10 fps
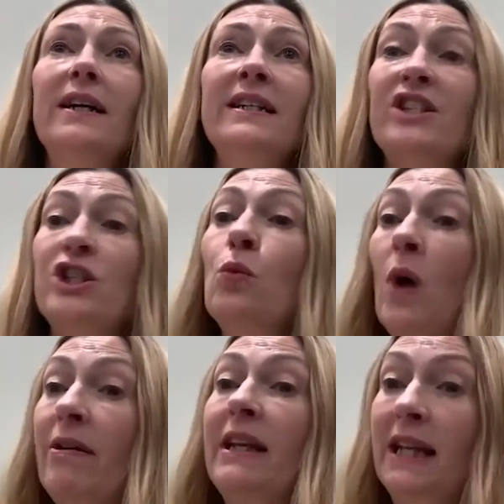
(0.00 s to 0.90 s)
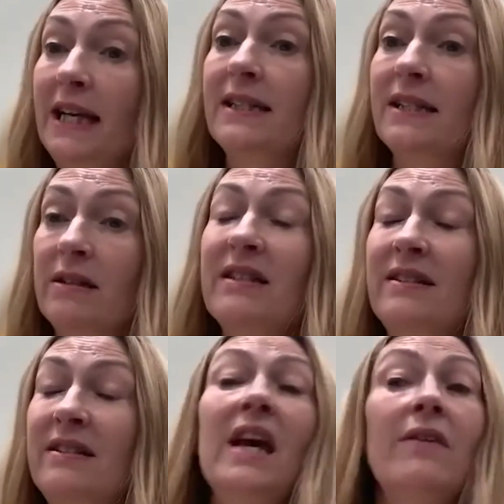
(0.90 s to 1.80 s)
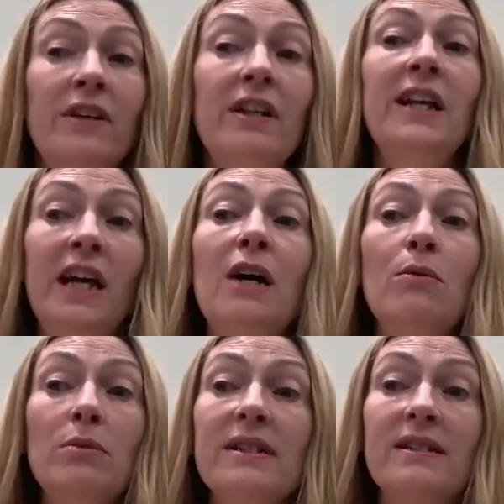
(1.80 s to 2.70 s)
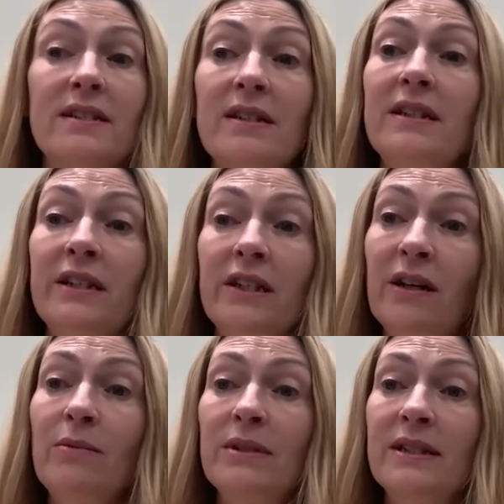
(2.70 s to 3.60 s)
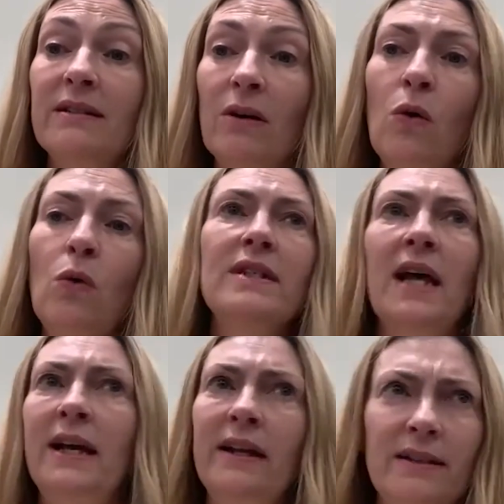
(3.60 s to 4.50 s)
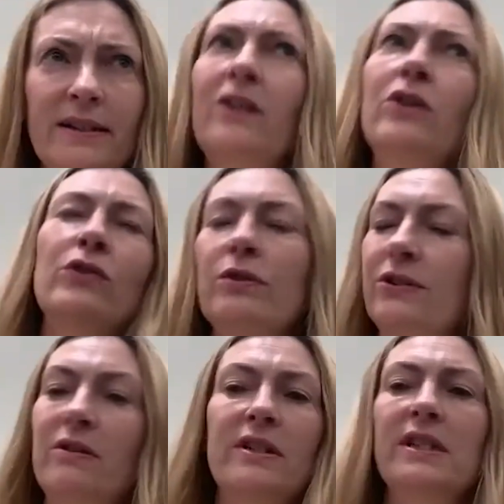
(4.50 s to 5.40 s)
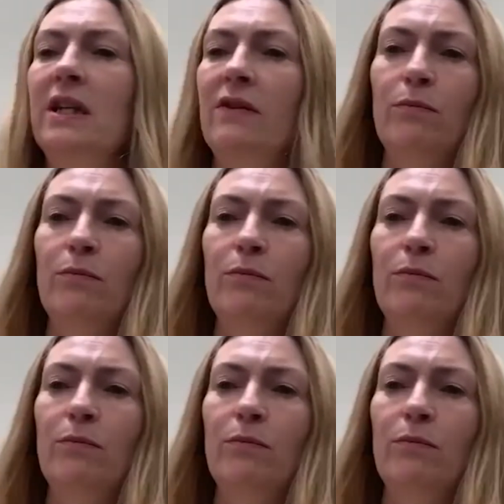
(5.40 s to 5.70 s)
is to worry less, because definitely I was, you know, I was always agonizing over all sorts of stuff.